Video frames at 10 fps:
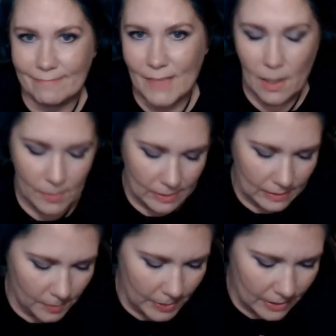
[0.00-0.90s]
I'm a little
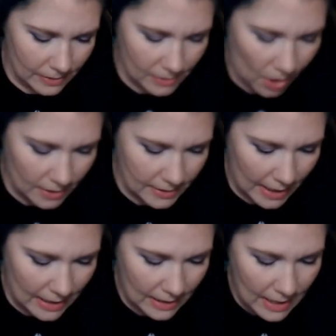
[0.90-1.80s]
bit on the dark side.
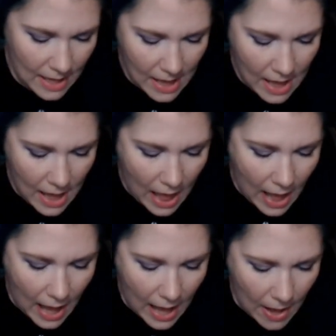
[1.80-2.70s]

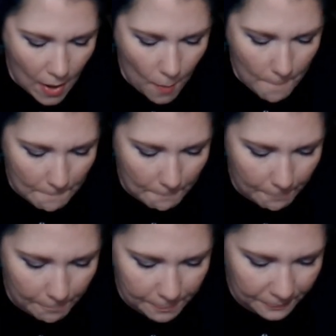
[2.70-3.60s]
And
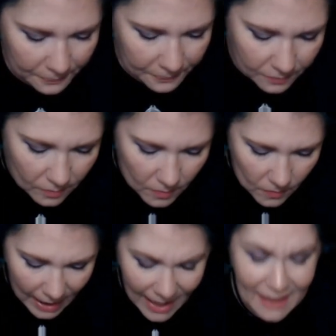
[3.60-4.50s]

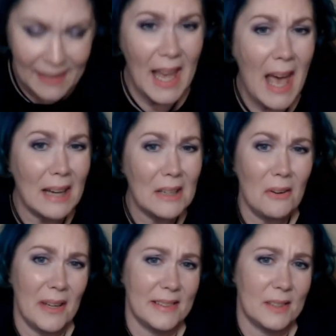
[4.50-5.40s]
they had an
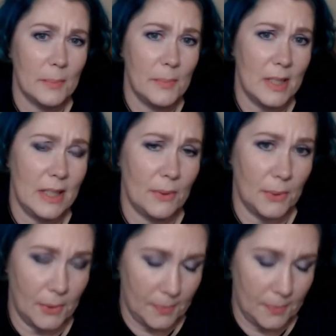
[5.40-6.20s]
awesome deal.